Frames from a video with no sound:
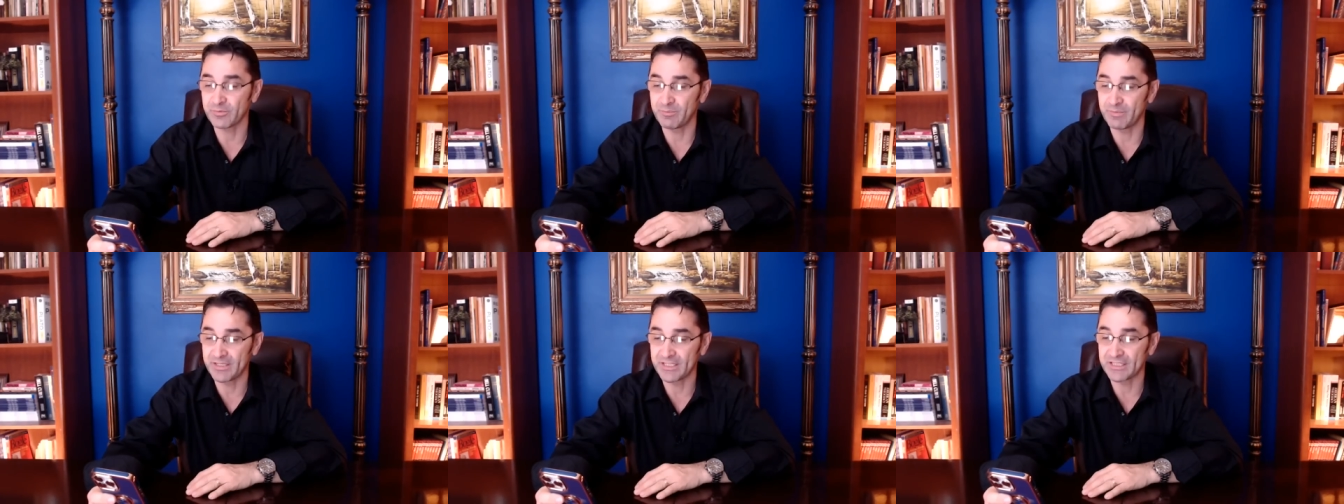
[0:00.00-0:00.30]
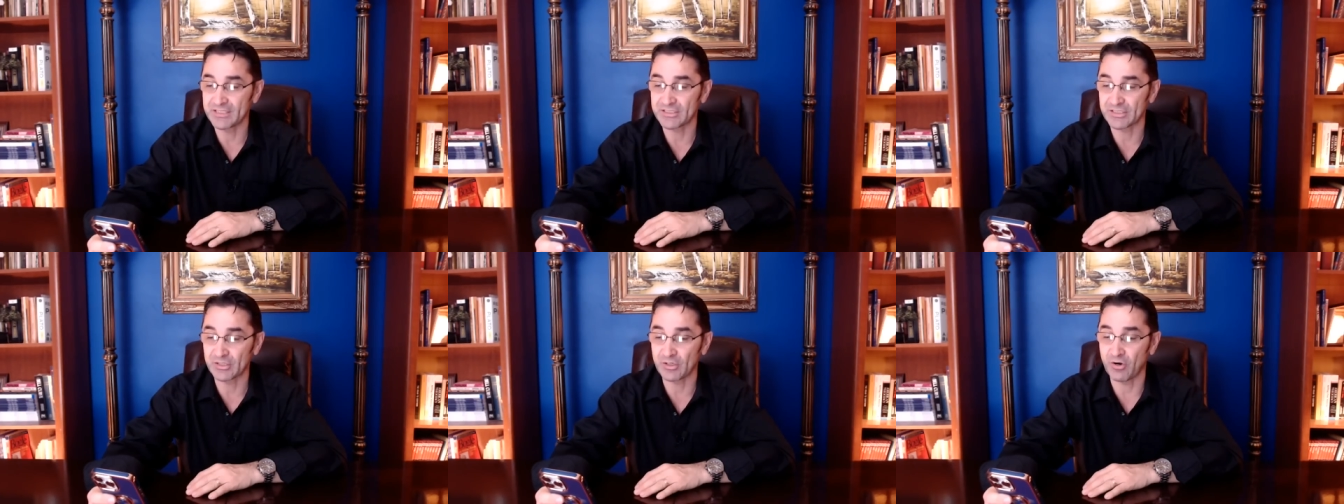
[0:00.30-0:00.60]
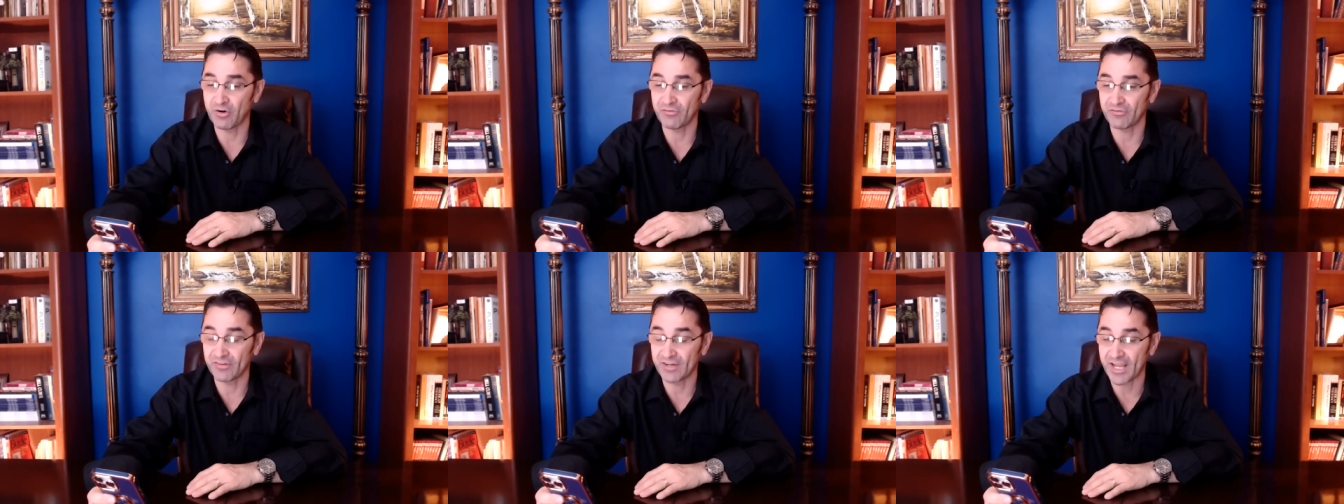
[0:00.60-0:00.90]
Ministry
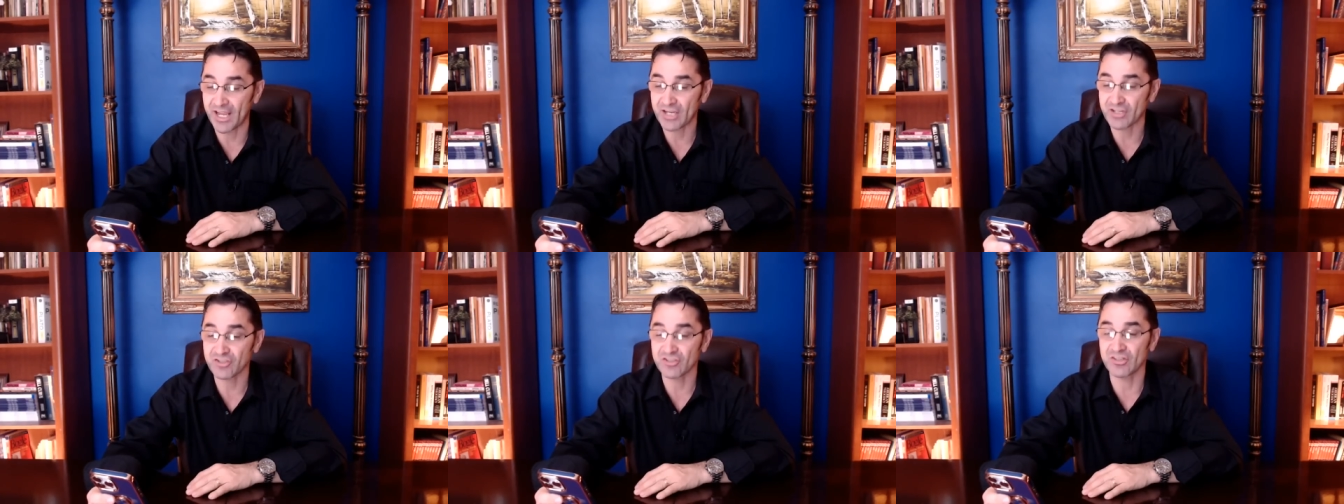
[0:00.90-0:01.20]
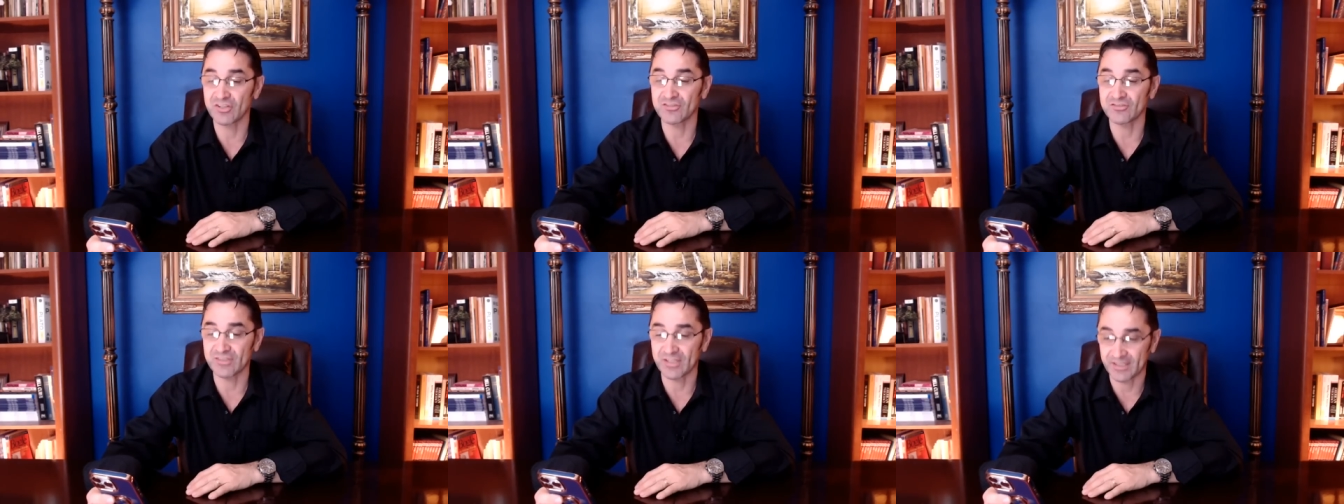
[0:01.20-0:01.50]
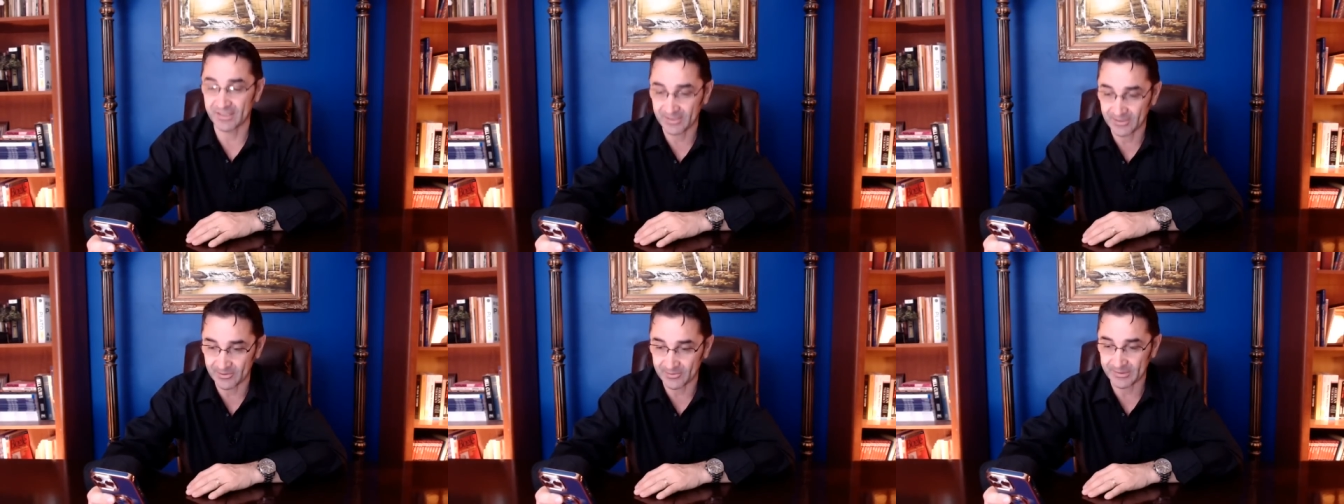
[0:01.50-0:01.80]
of National
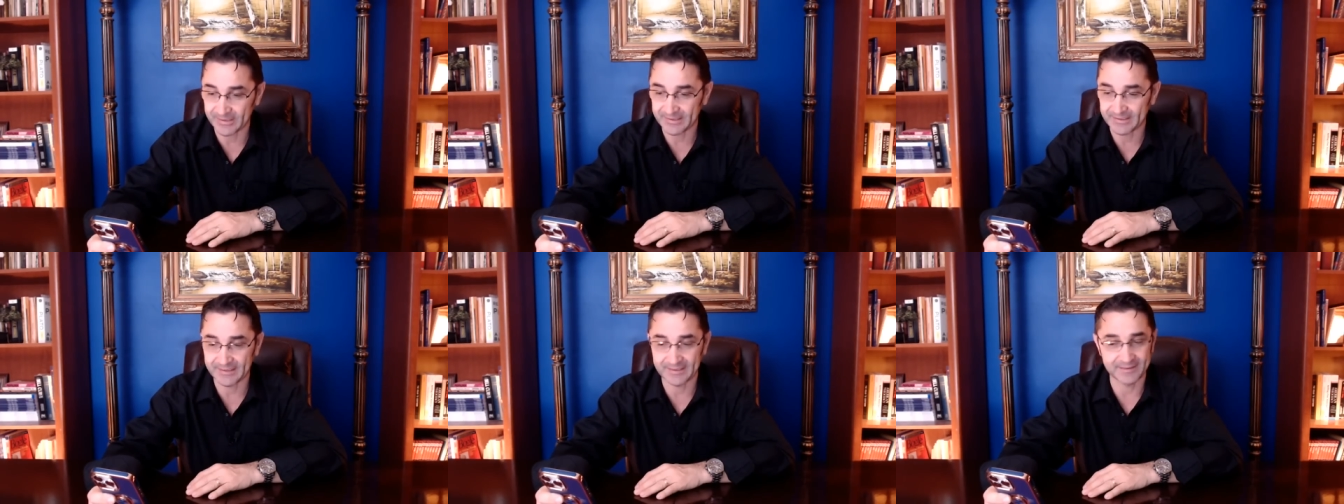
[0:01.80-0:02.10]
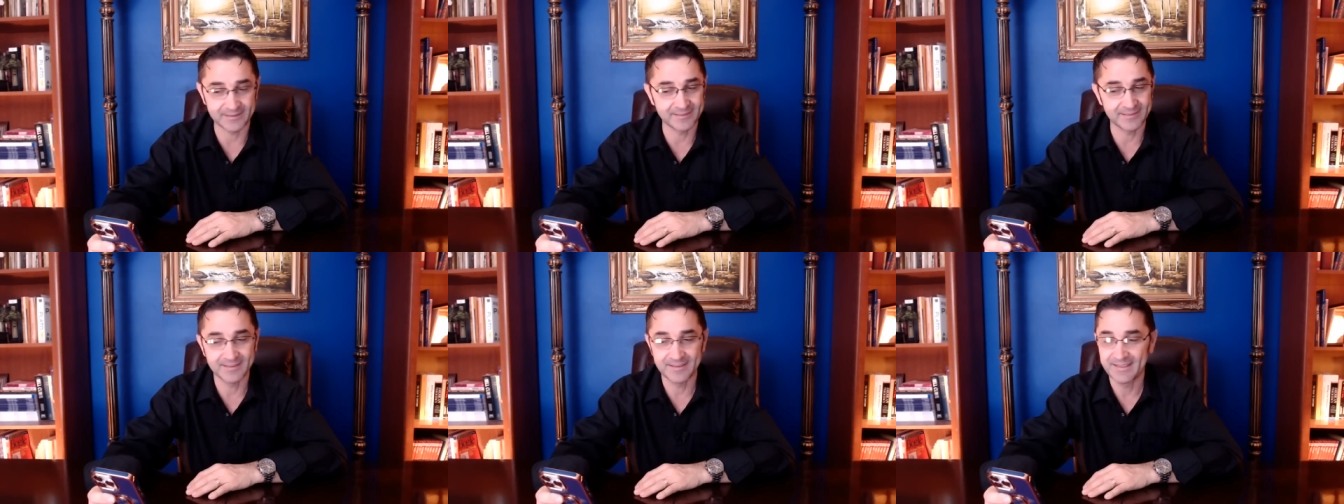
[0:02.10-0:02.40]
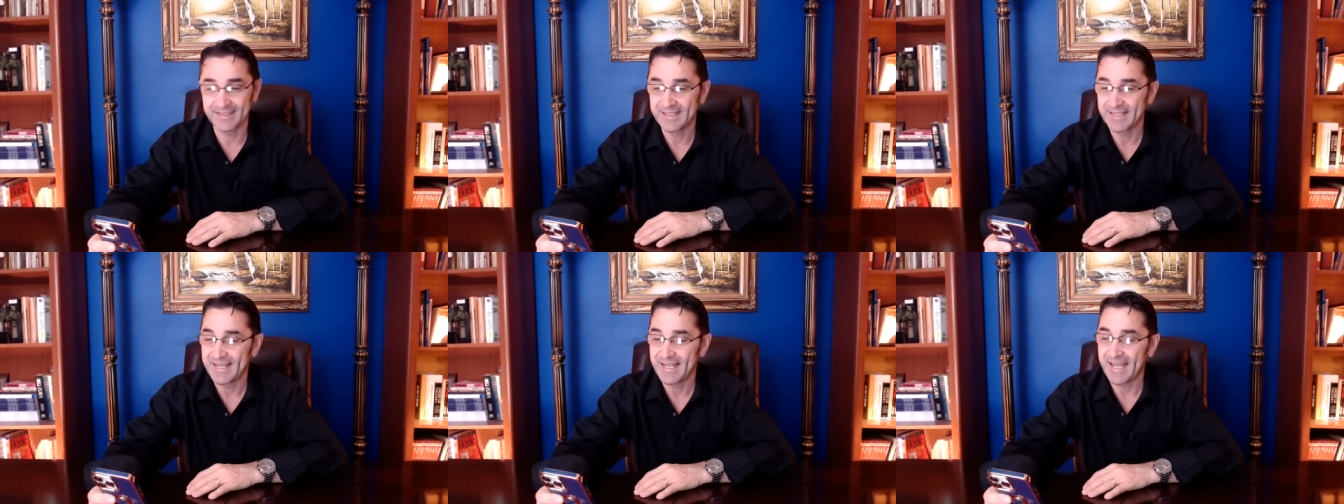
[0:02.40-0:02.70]
Security
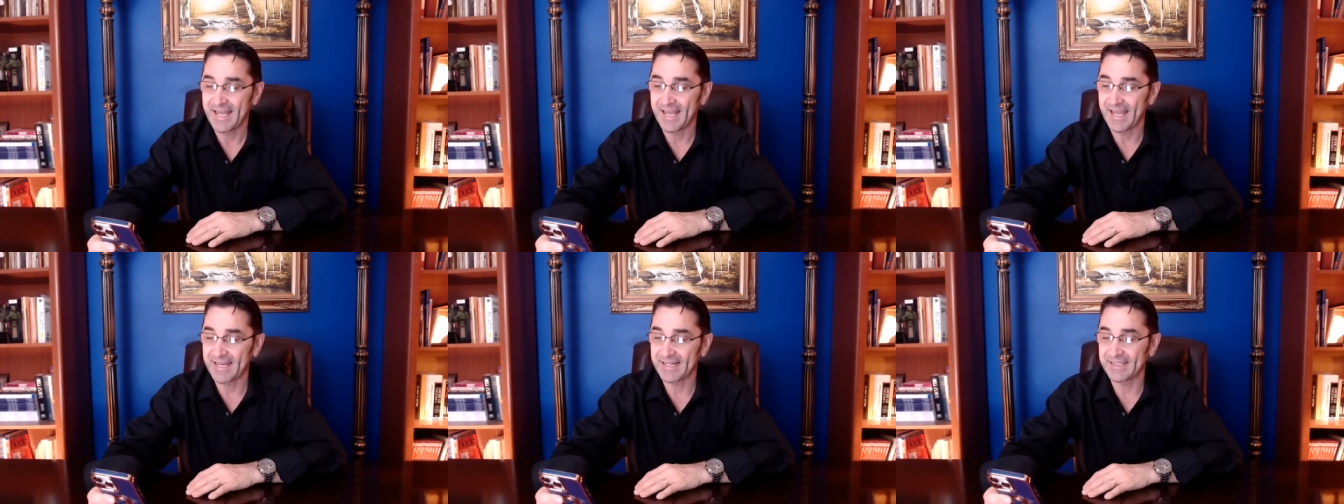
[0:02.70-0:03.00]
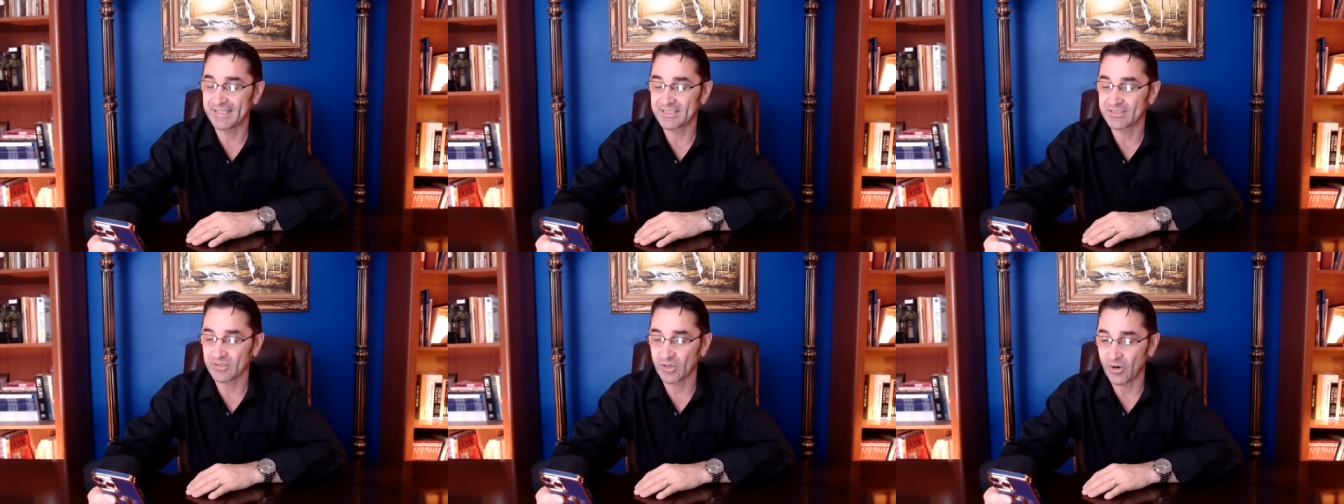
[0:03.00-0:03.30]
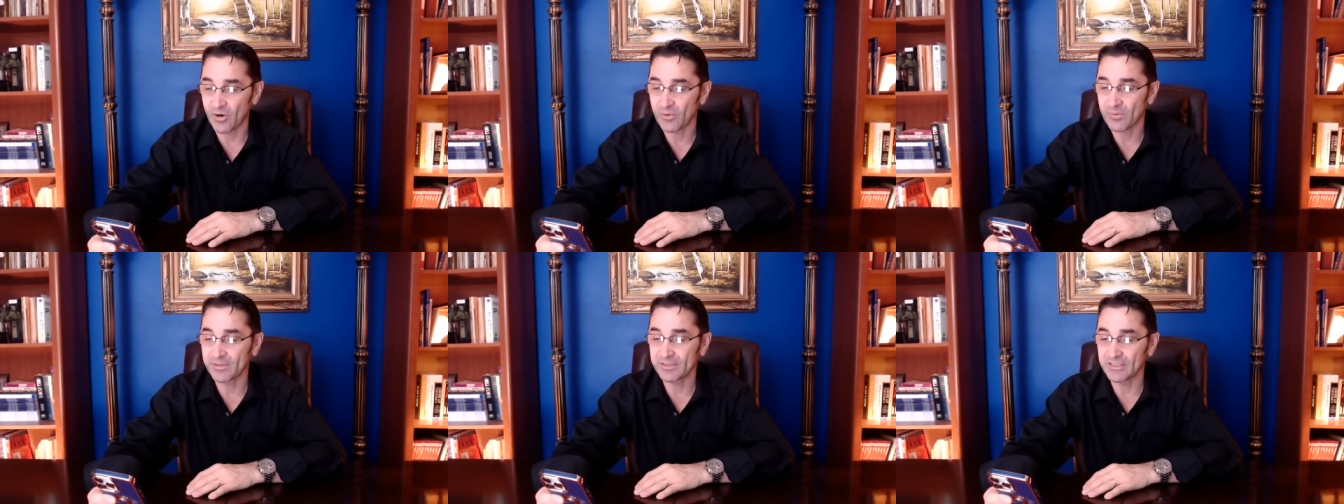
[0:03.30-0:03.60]
and he's
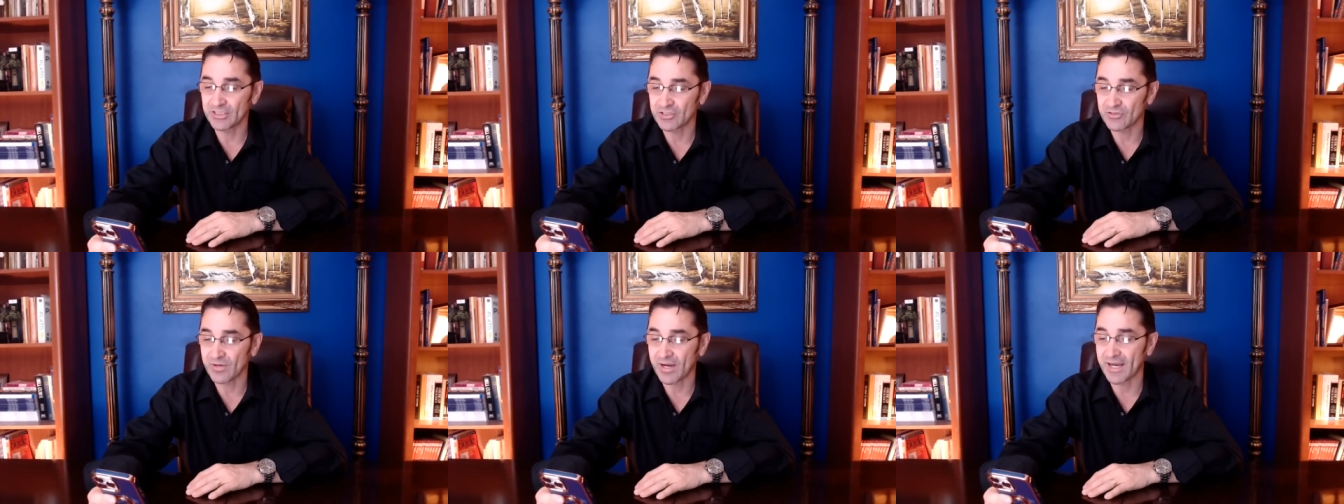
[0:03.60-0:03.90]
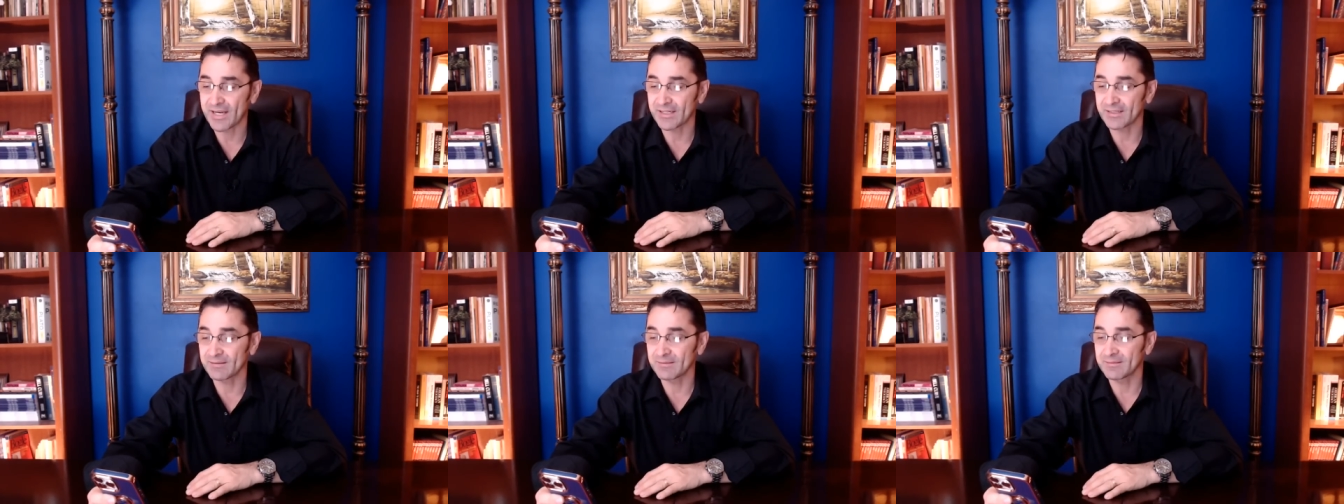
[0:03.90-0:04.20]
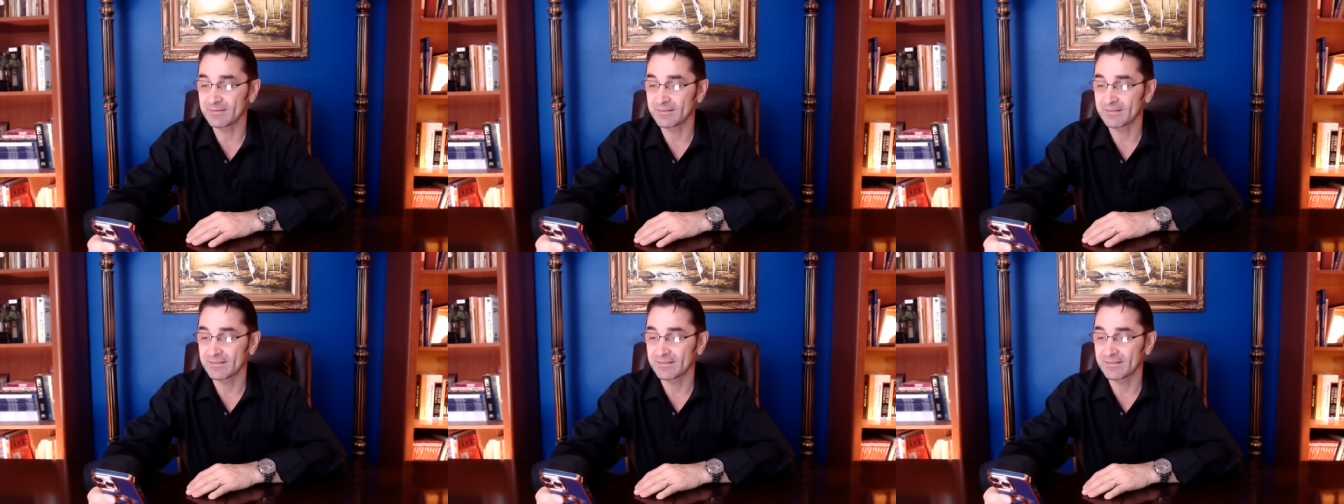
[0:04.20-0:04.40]
already trying